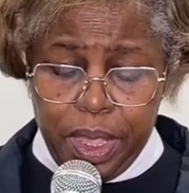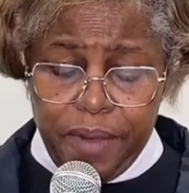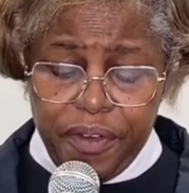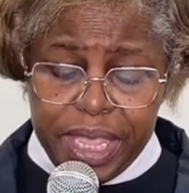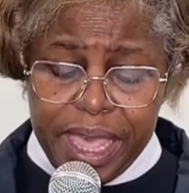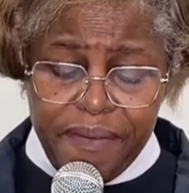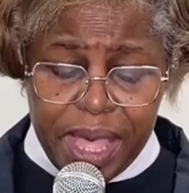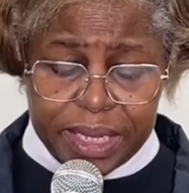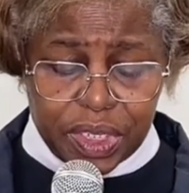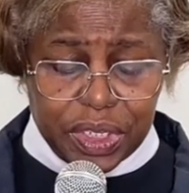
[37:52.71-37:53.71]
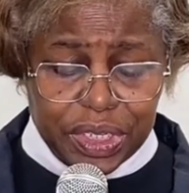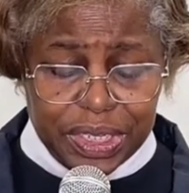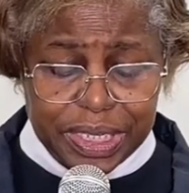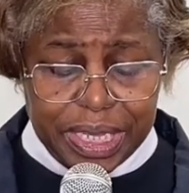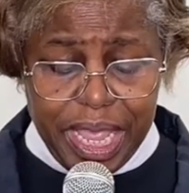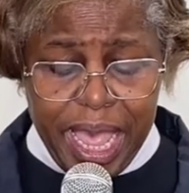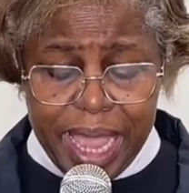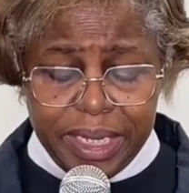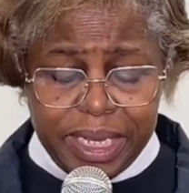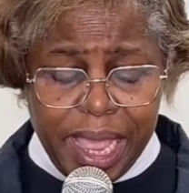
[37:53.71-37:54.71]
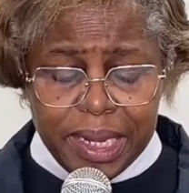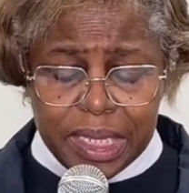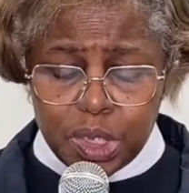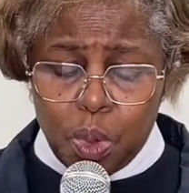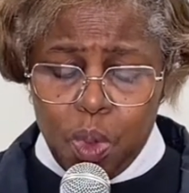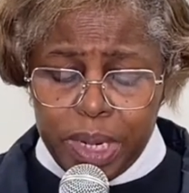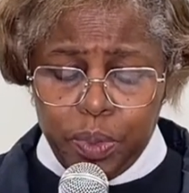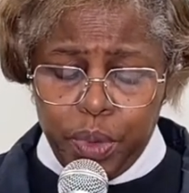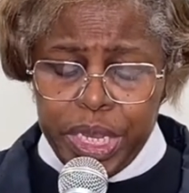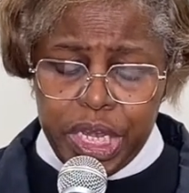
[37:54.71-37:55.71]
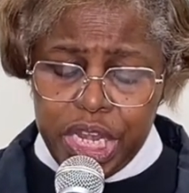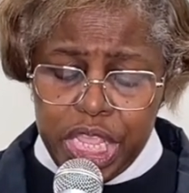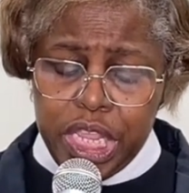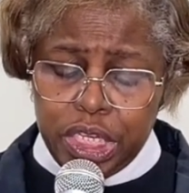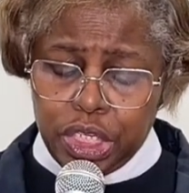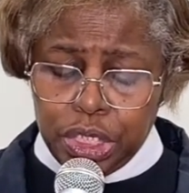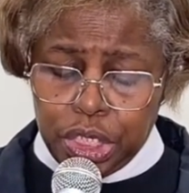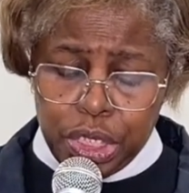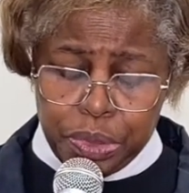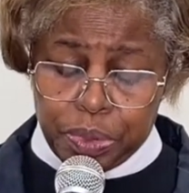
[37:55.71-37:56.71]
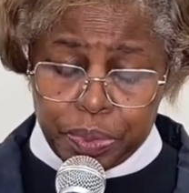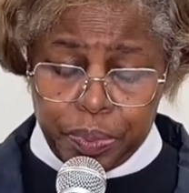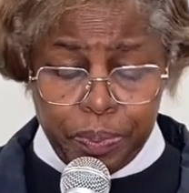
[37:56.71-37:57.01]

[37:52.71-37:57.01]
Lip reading: Forgive us and tell us what we need to do.